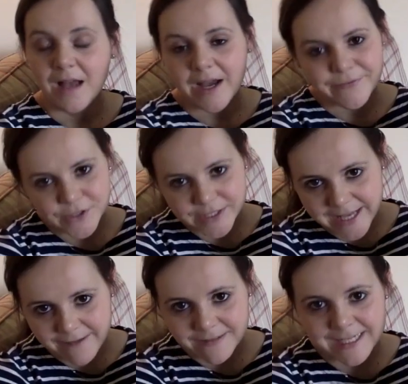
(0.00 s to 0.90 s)
After
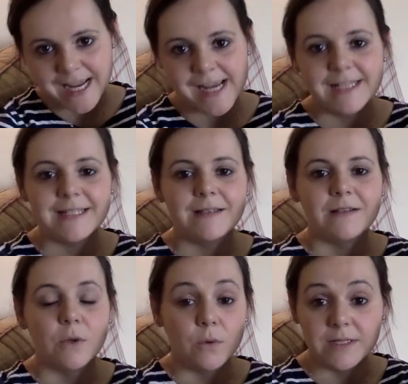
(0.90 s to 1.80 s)
7 days,
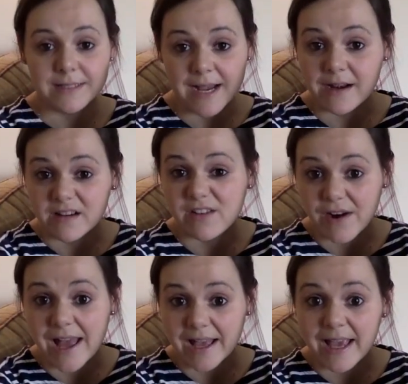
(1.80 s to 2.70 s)
Noah decided to
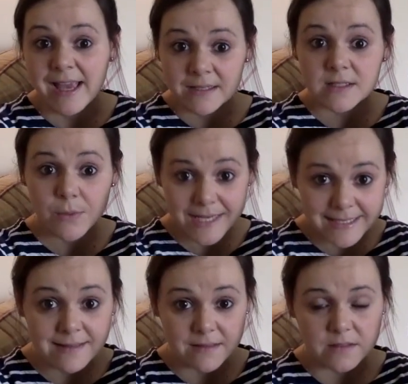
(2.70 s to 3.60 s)
try again, so he
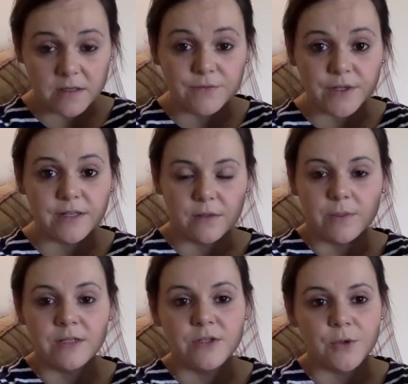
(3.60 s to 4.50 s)
sent the dove out of the
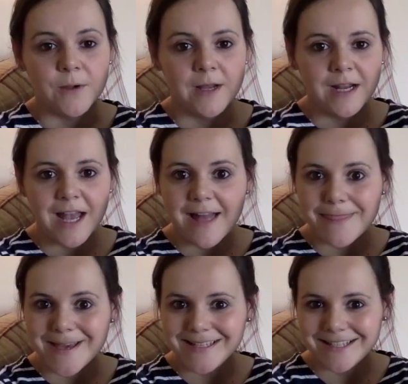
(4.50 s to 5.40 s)
window, and
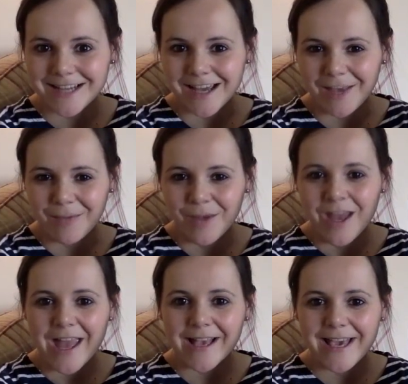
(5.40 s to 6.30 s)
this time
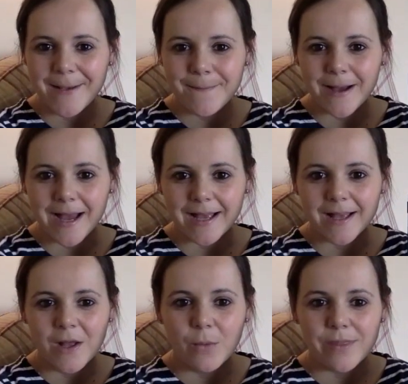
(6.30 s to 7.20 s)
it came back
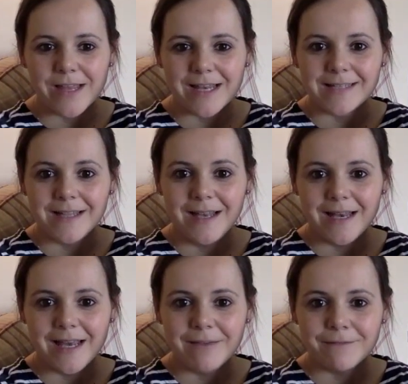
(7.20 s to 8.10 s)
with a little
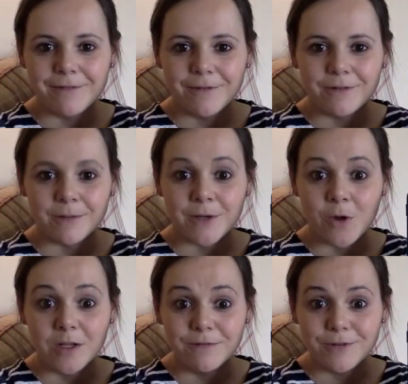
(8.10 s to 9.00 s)
leaf from an
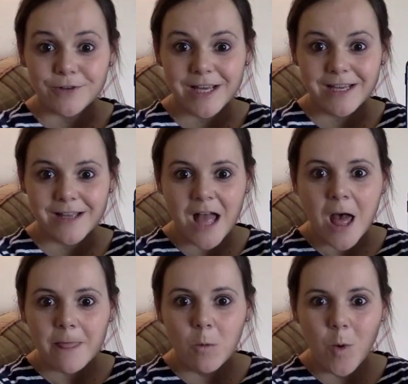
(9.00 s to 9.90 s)
olive tree.
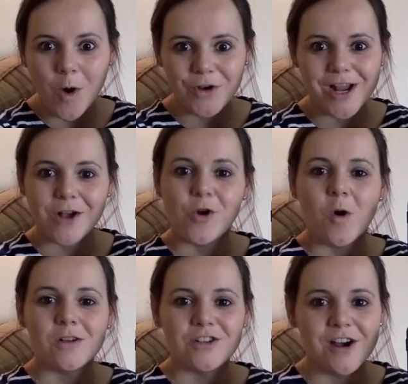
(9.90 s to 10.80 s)
The water had
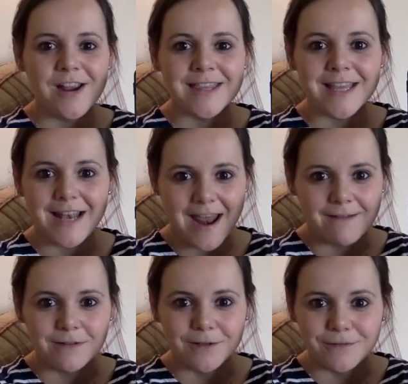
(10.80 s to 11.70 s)
gone down the
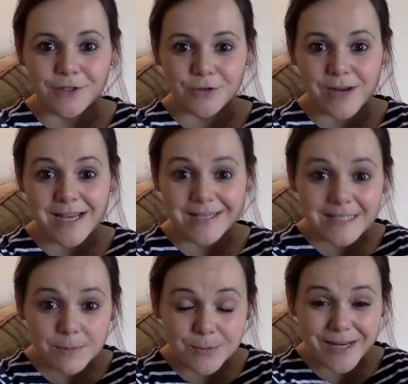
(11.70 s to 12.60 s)
level of the trees.
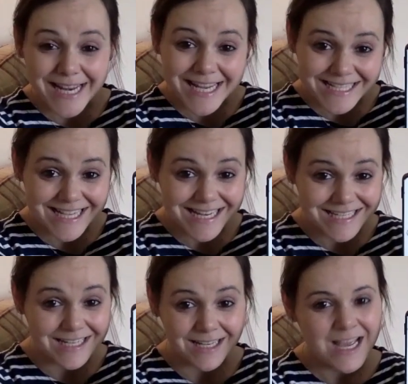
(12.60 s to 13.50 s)
This was really
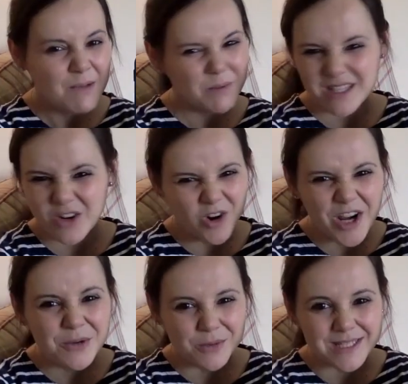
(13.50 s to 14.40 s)
exciting, but the
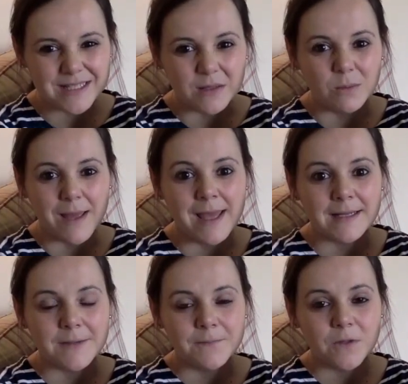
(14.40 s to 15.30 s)
ground was still wet.